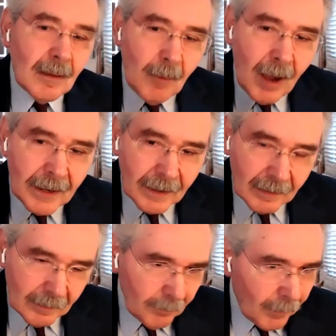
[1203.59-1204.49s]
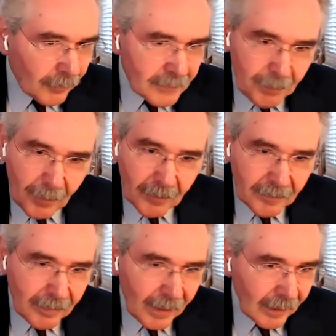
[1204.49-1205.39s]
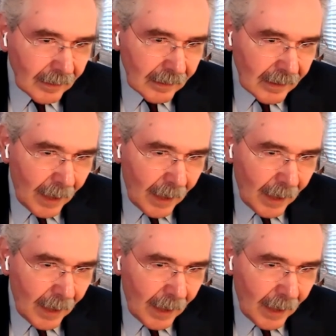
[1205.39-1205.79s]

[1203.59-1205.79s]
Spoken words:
one most important thing,